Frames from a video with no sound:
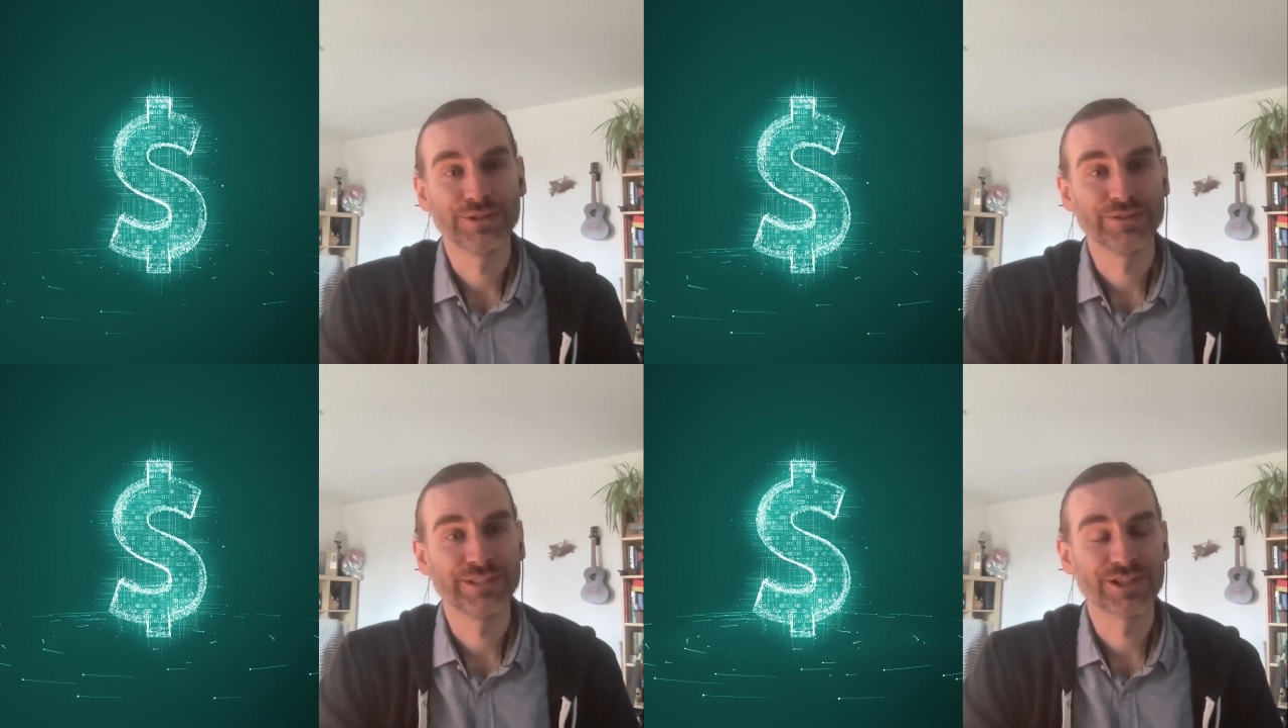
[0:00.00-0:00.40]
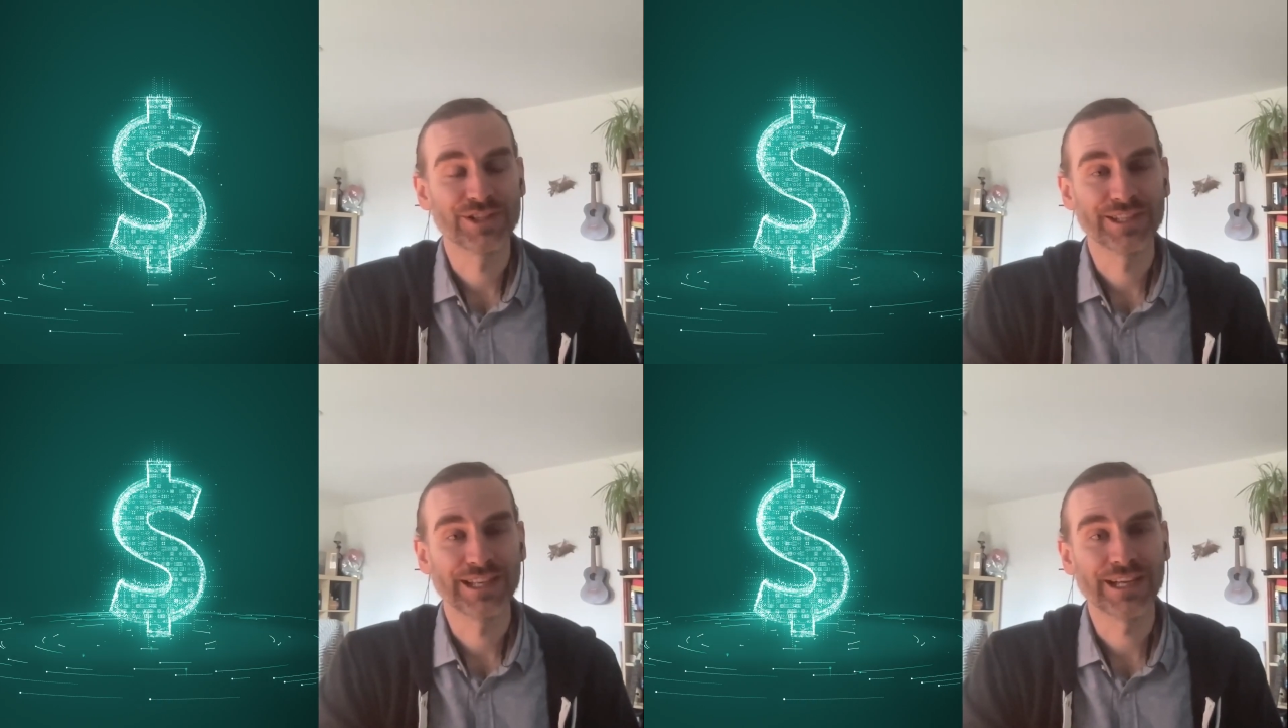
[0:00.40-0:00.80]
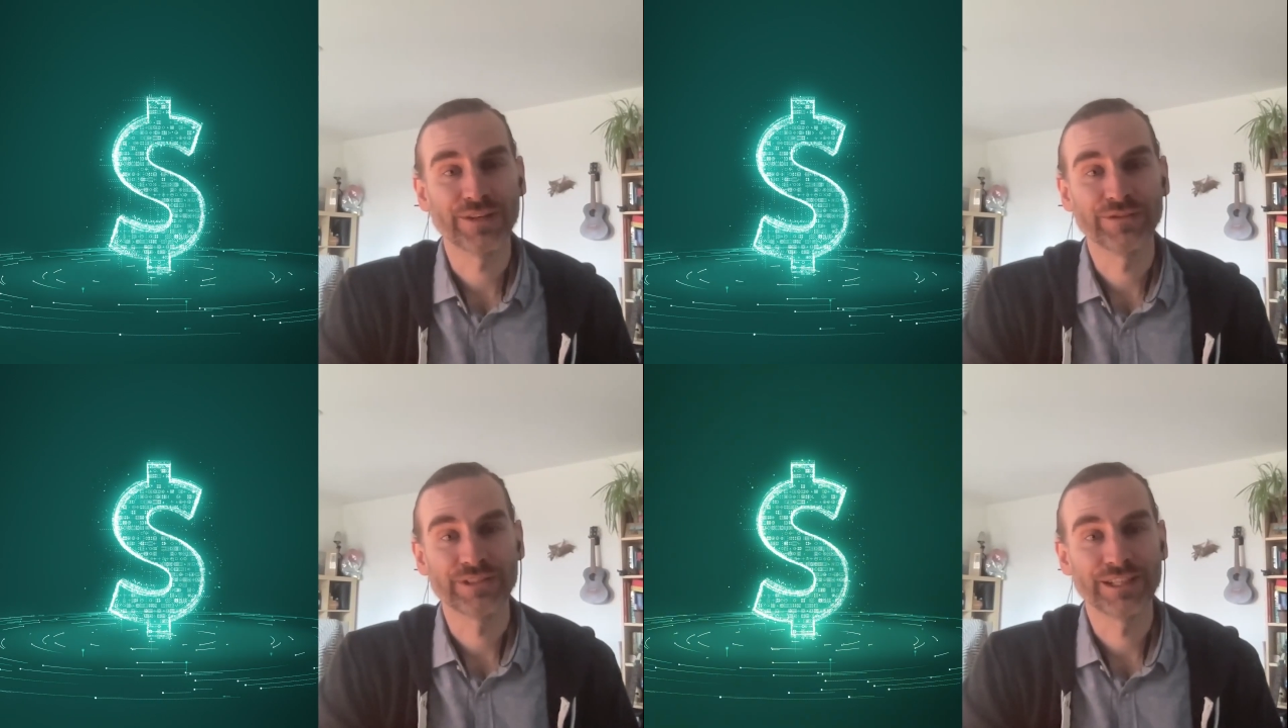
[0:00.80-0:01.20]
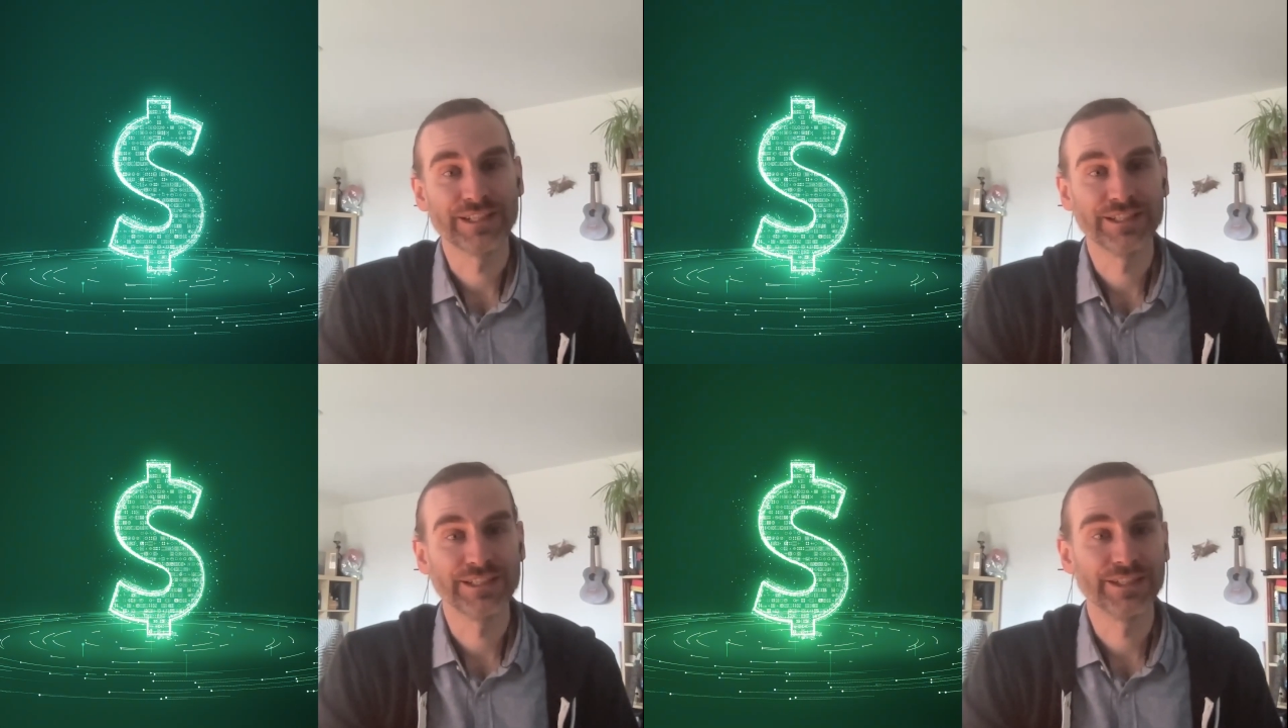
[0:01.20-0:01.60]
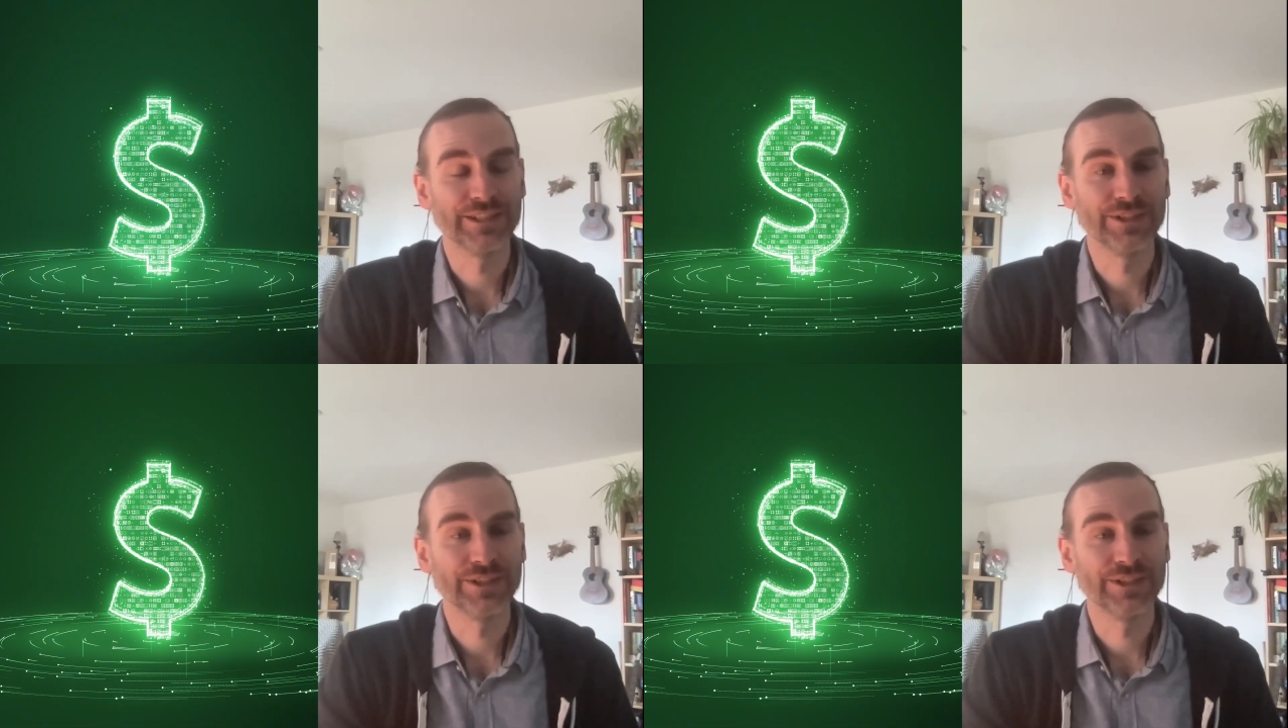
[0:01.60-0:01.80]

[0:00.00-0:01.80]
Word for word: to eventually have a uh,